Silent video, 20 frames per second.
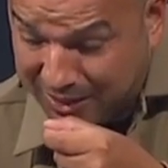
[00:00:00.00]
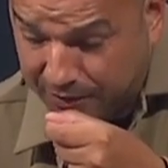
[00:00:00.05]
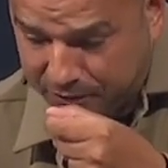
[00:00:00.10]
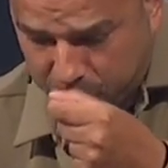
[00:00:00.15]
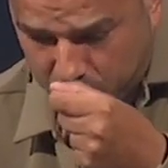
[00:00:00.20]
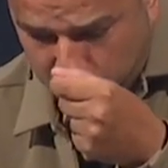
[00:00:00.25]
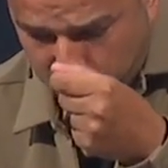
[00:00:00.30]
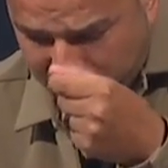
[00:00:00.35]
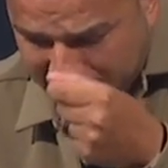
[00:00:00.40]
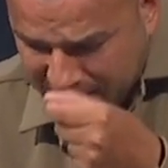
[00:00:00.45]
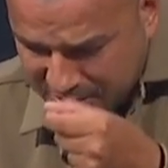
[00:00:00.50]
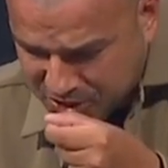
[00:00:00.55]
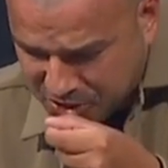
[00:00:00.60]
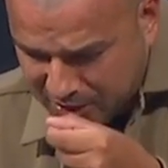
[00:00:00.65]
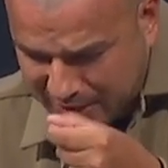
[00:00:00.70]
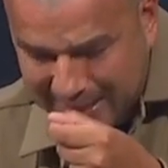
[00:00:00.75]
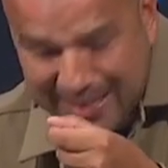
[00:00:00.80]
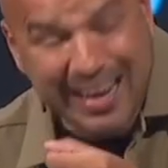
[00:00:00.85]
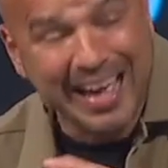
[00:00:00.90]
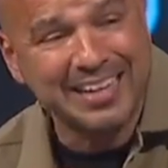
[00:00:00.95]
of grace
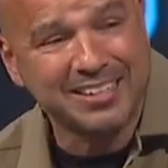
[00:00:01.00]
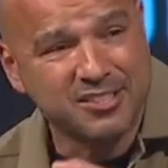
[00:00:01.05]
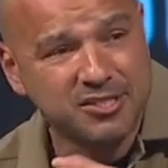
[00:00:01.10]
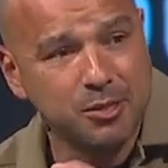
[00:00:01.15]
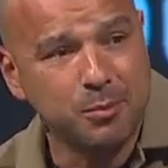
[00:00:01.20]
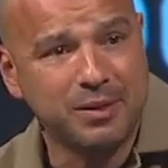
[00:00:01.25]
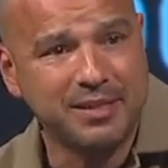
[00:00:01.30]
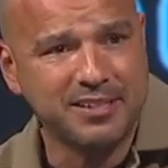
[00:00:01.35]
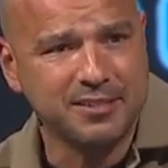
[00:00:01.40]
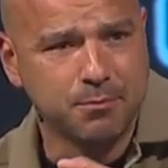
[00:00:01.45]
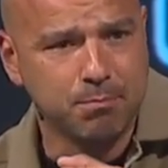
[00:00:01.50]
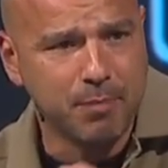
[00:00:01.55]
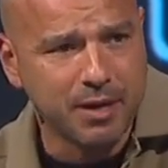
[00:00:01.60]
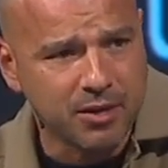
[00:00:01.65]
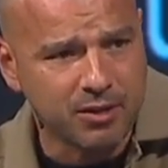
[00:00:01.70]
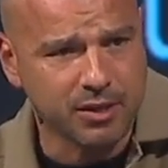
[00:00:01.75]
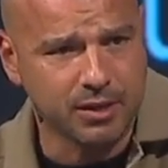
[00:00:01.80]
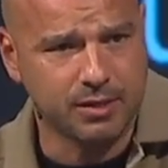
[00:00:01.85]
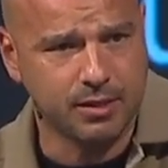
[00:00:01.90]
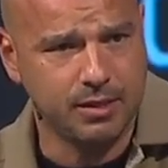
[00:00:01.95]
and not somebody's
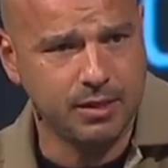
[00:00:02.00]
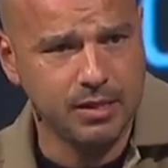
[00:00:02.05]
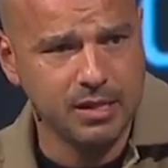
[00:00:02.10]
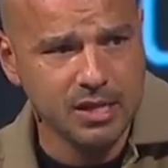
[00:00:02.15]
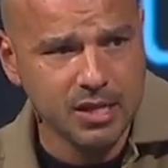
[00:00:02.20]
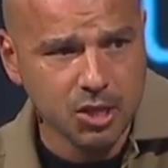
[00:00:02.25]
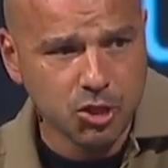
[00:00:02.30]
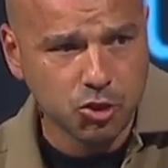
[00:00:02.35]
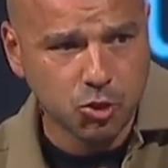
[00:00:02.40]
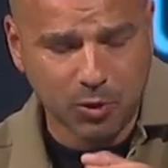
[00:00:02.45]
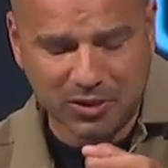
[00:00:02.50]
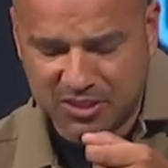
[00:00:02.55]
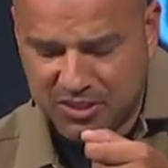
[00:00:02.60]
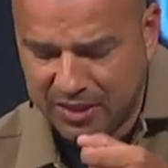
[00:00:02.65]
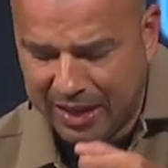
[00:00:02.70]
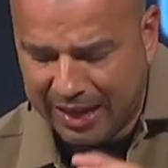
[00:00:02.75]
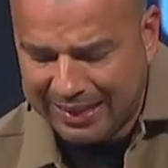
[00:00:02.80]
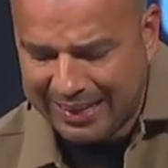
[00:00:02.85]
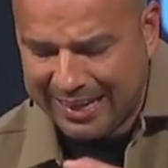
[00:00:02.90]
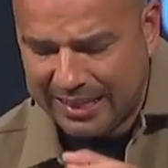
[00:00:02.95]
merit. So it's
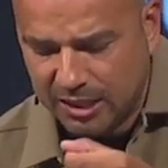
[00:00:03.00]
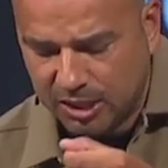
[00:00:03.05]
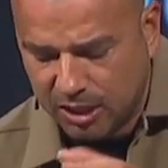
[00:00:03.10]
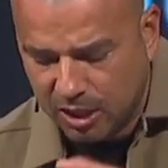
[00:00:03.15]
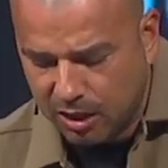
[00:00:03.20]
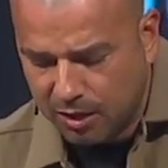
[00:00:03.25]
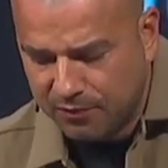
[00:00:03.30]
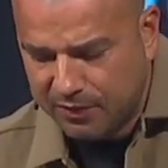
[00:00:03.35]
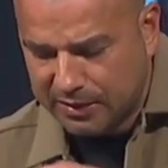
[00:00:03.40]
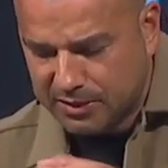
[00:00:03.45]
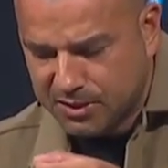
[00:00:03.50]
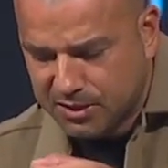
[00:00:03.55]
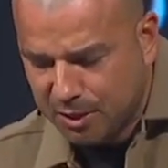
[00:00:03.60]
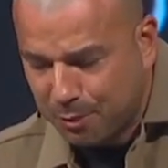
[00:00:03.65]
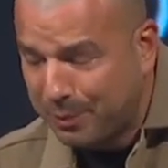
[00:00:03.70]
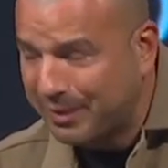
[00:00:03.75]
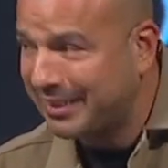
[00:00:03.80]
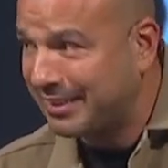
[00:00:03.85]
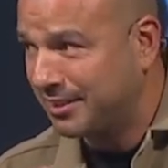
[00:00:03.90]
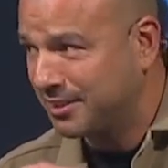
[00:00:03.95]
not a love that
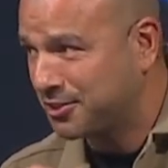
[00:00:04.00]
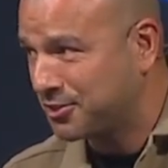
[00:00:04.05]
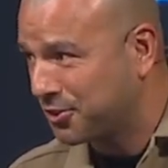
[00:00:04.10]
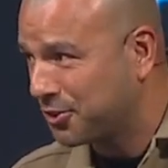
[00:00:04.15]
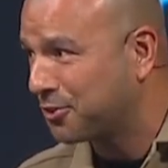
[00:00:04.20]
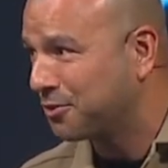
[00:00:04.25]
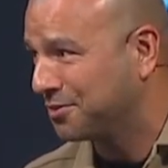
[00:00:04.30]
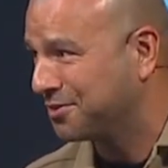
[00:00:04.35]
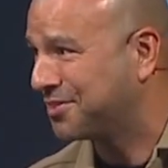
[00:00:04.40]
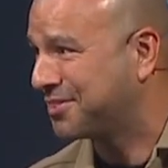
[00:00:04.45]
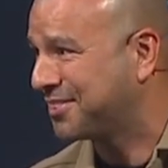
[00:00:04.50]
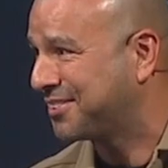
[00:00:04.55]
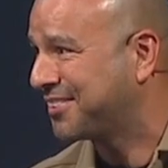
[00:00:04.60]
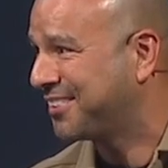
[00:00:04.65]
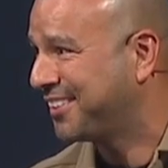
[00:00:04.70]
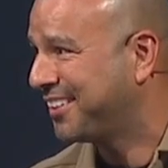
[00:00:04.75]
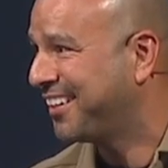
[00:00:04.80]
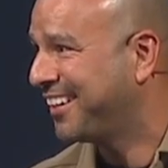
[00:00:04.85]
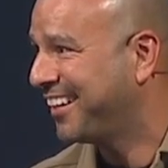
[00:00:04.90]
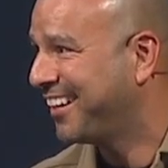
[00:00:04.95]
somebody deserves.
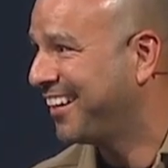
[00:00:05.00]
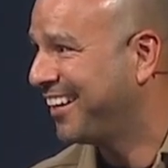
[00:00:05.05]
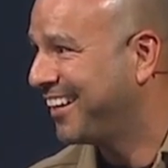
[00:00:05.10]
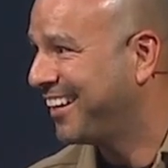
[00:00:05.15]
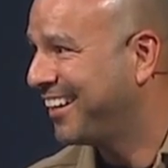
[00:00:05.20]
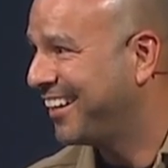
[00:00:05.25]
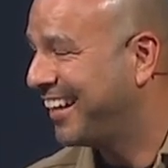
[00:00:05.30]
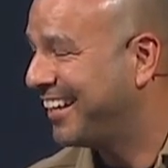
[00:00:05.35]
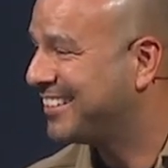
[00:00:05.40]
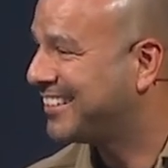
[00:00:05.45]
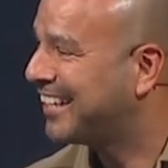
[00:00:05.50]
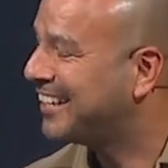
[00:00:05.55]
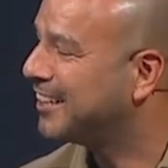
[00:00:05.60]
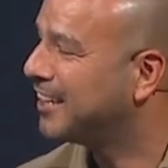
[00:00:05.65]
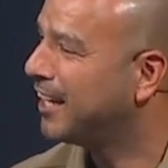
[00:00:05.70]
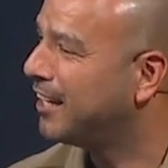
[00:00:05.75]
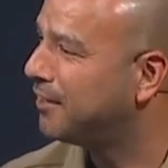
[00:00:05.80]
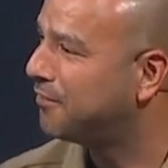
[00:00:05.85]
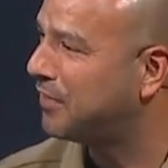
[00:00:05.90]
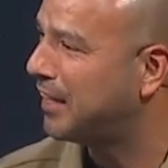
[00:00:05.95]
It's a
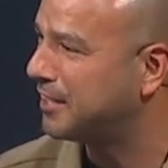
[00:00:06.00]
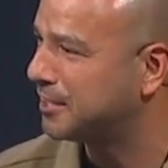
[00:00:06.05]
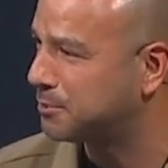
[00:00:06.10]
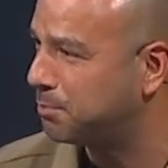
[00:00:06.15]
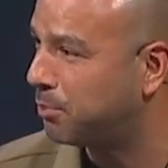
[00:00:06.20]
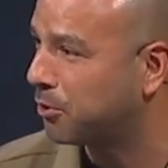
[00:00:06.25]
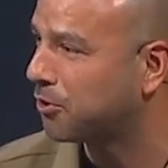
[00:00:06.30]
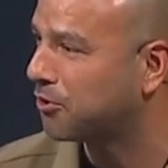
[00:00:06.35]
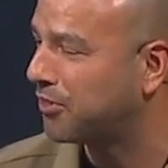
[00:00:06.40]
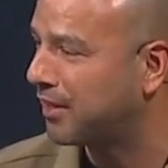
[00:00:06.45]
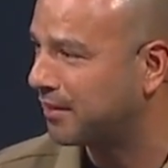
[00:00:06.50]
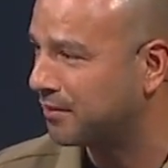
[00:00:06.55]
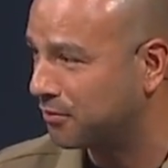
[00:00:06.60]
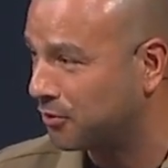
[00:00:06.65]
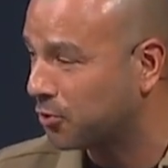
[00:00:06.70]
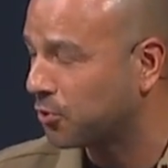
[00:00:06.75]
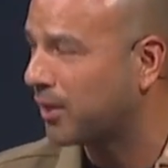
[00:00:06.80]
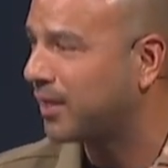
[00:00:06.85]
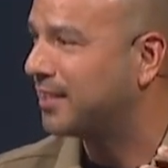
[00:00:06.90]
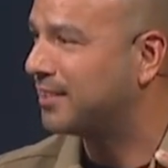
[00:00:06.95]
love that is birthed out of
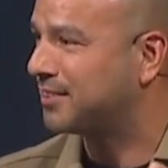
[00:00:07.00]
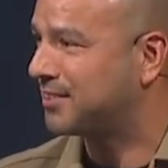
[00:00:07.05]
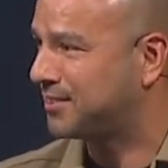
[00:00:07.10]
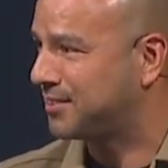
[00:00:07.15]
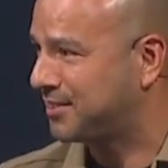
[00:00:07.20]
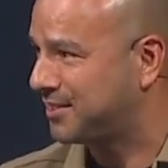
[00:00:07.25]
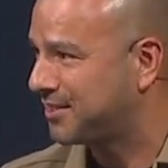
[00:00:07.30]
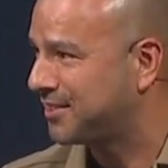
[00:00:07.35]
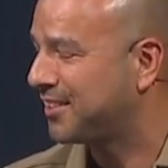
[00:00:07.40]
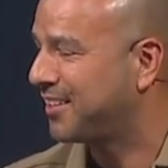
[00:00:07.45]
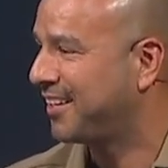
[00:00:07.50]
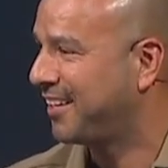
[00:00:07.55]
grace.